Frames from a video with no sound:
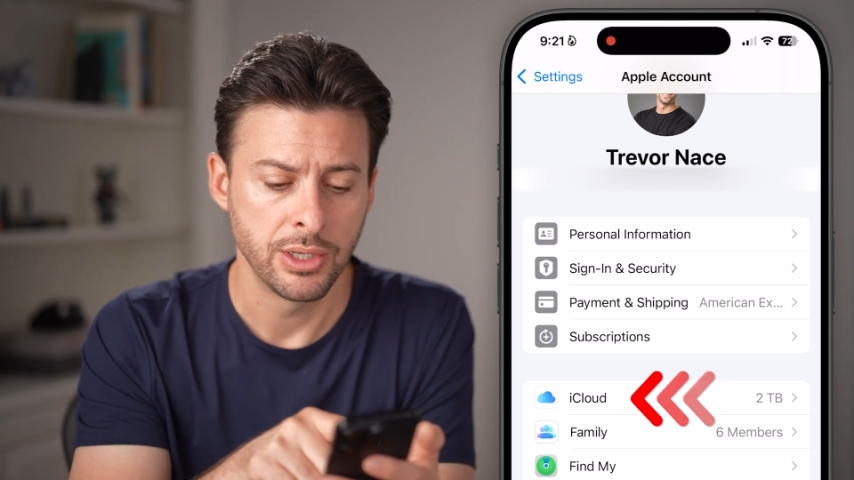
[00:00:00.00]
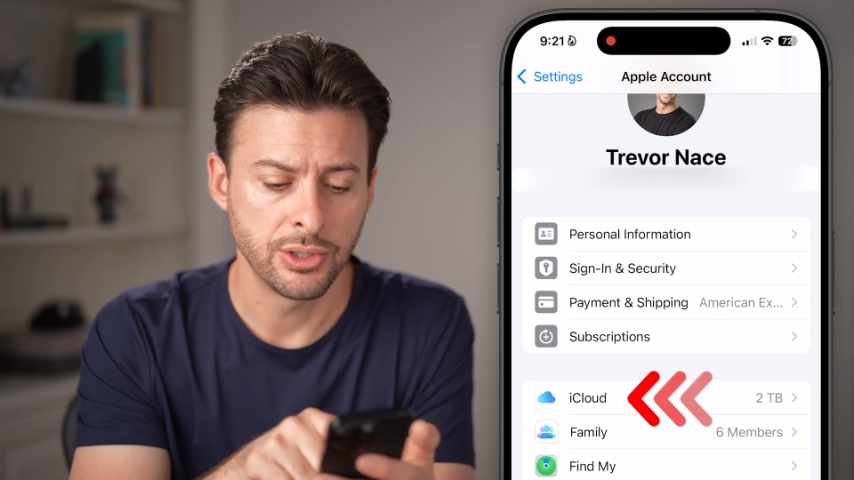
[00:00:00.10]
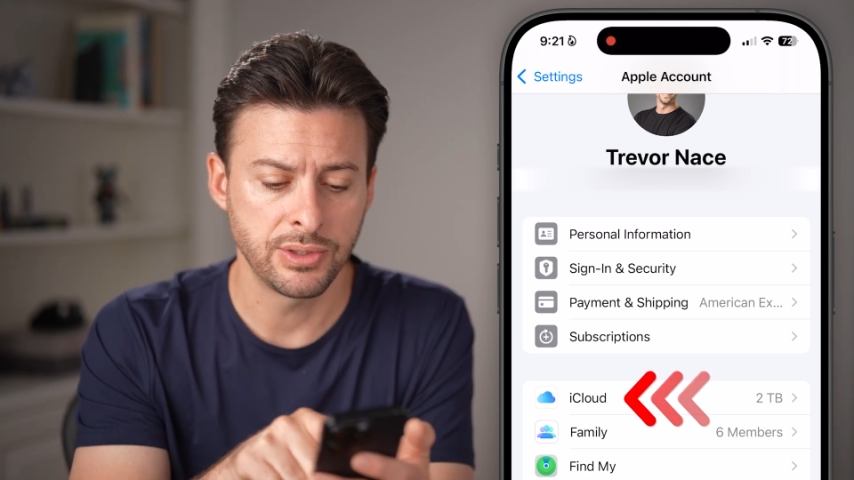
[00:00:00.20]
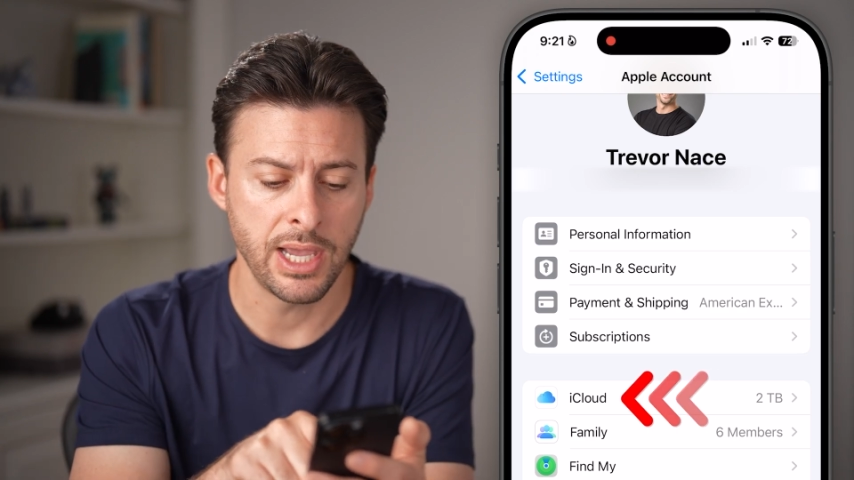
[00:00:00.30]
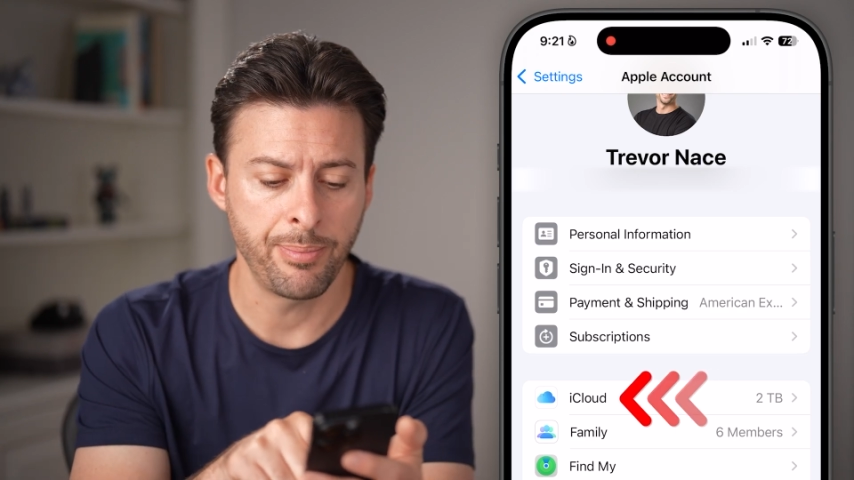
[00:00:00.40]

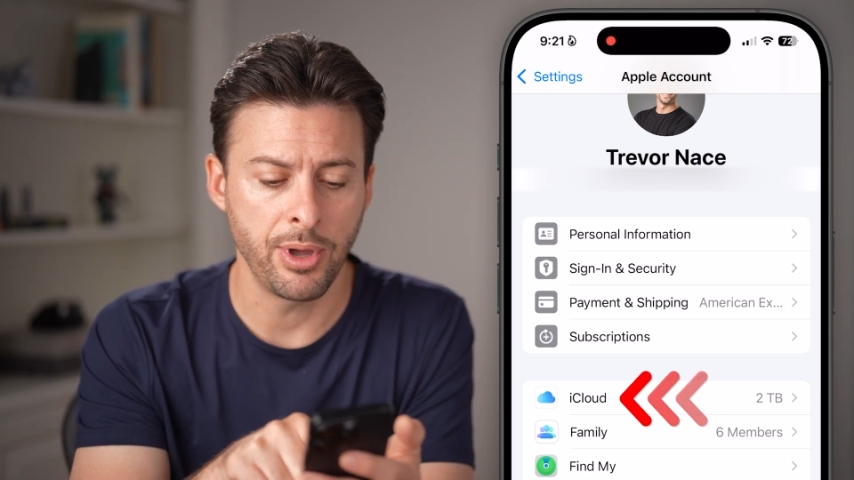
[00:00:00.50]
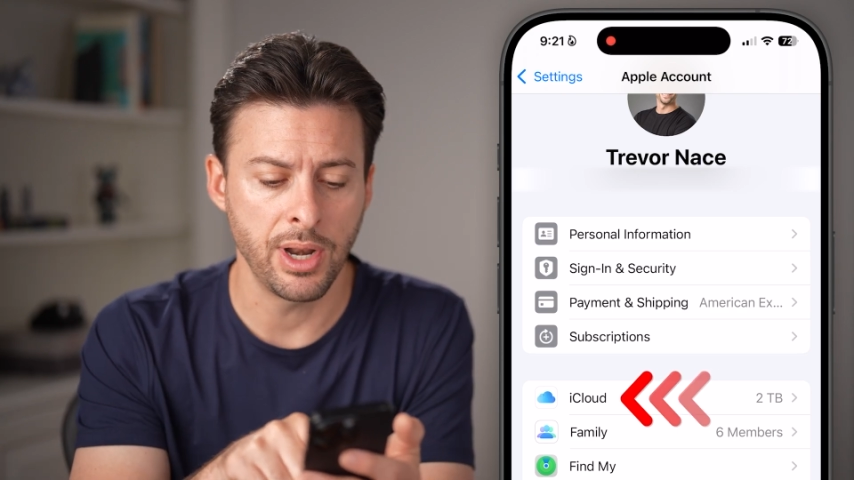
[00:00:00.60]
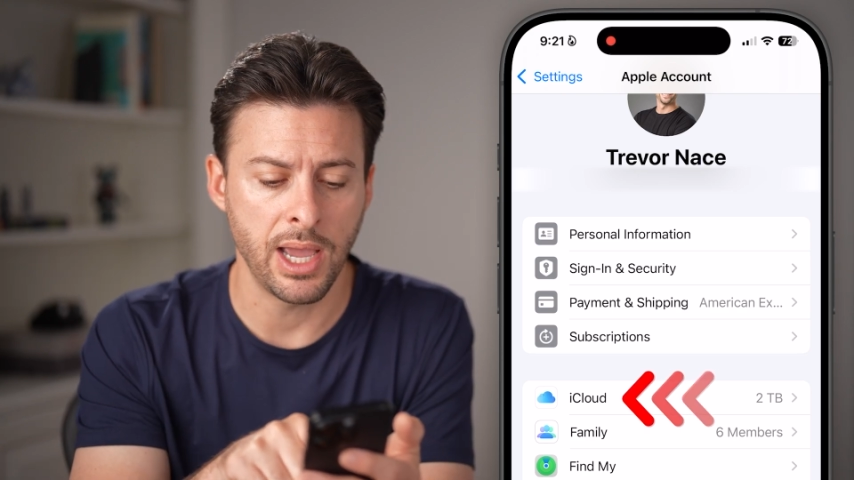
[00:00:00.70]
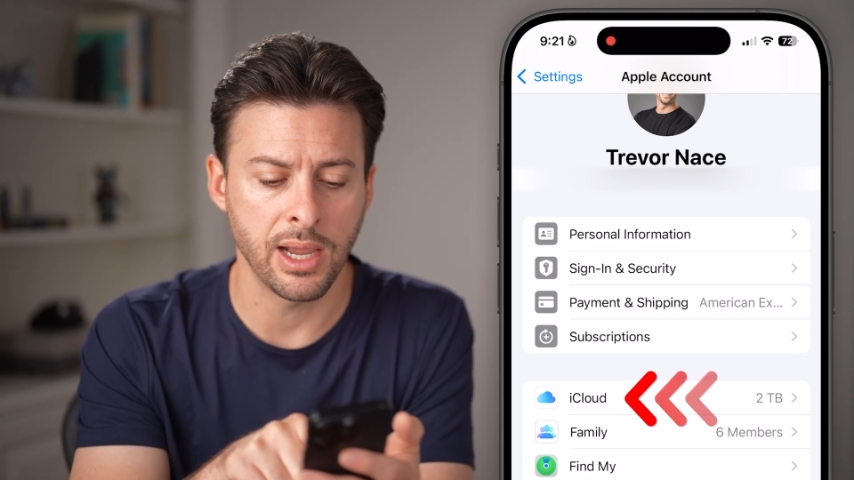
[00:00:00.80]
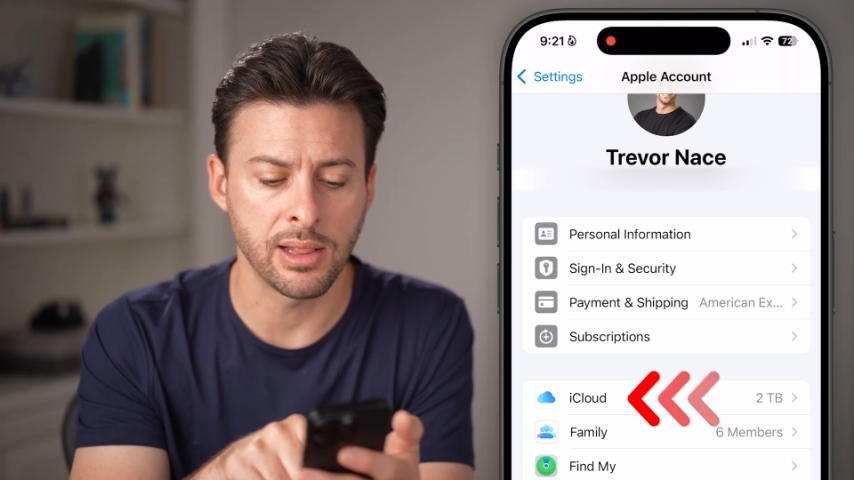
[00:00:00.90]
So tap
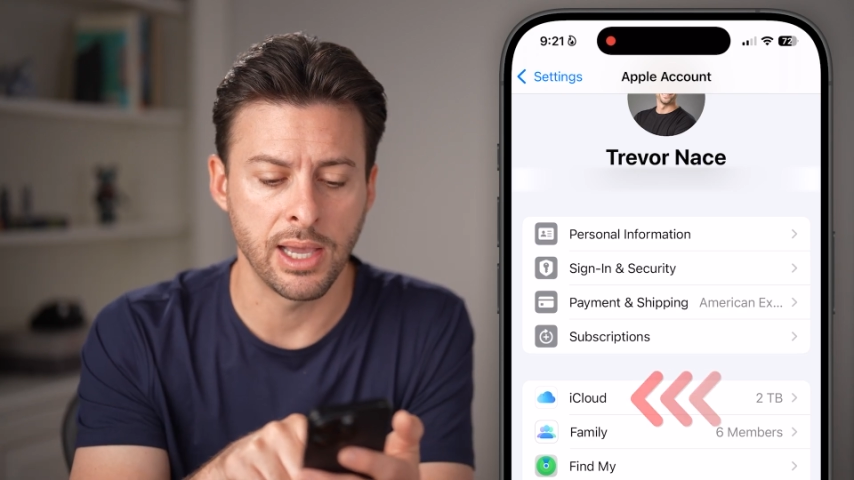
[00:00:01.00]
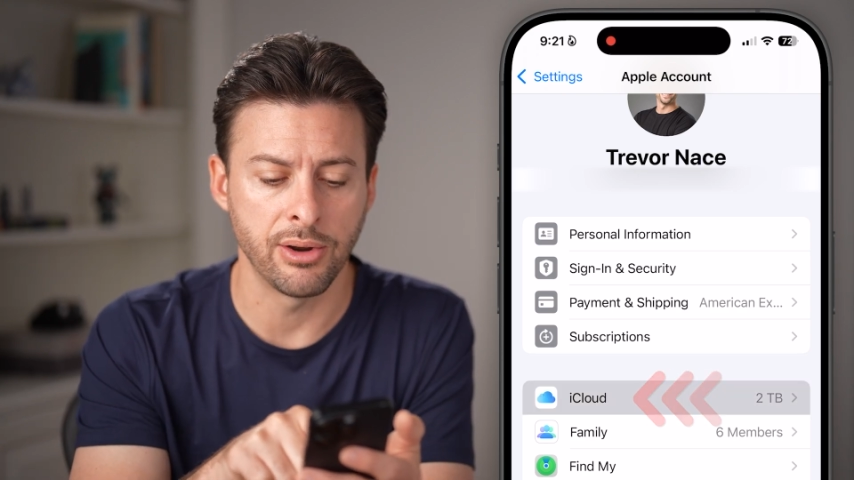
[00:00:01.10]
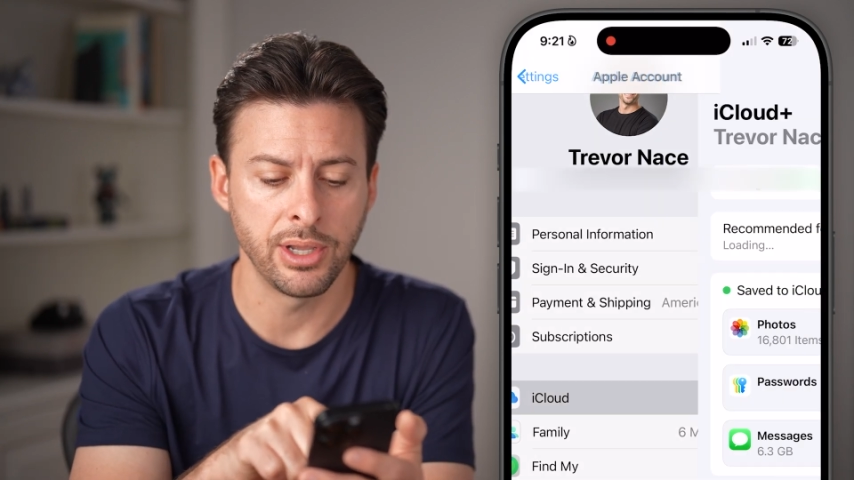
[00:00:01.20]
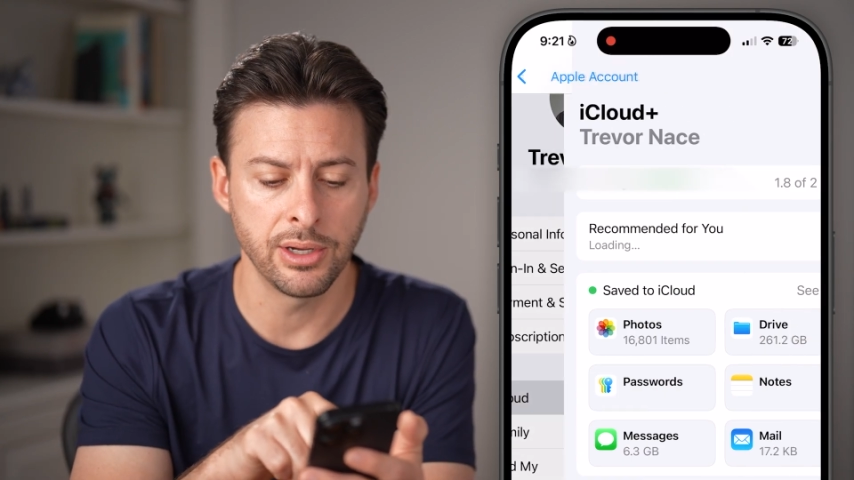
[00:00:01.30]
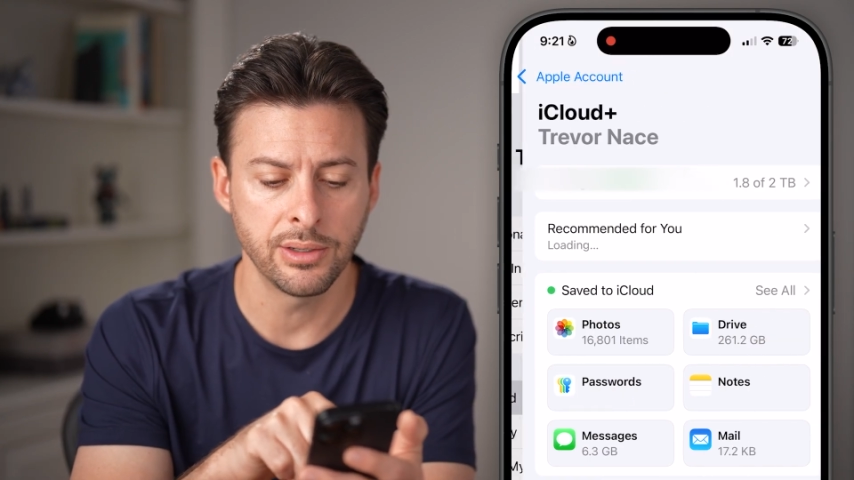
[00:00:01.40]
on
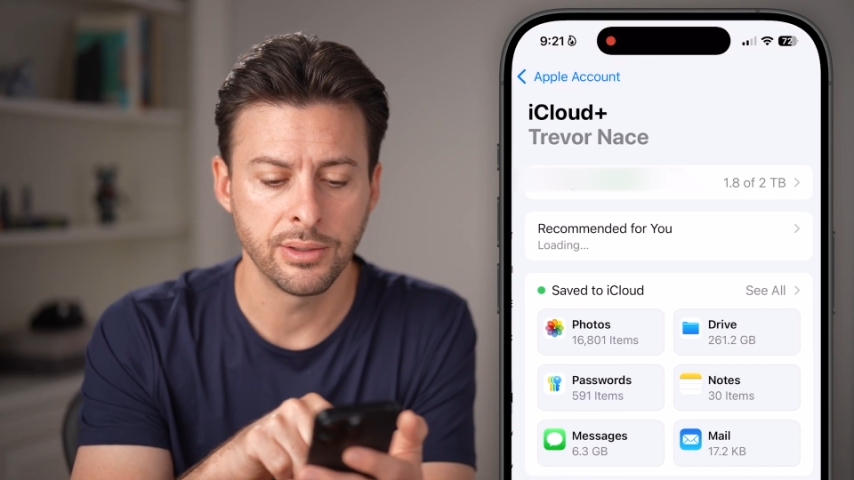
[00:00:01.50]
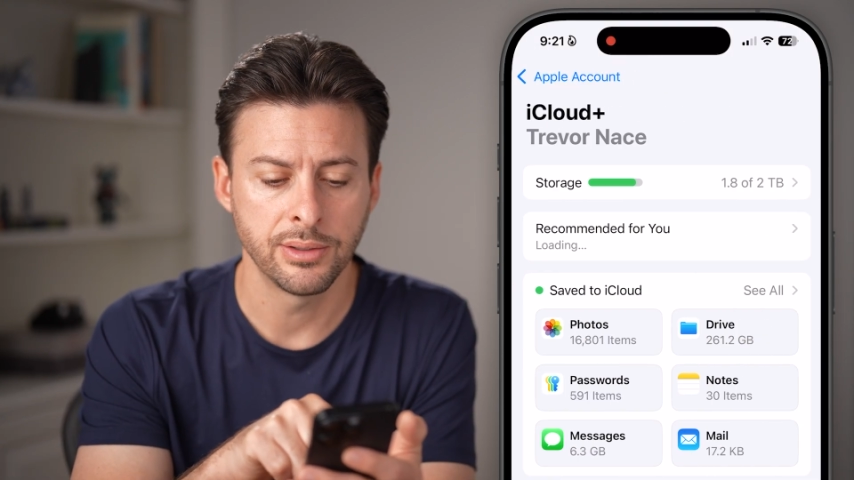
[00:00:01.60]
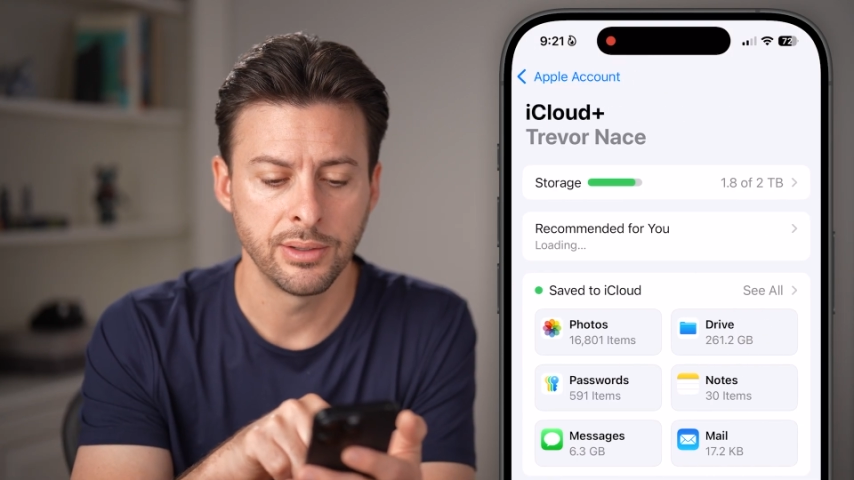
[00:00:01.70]
iCloud here.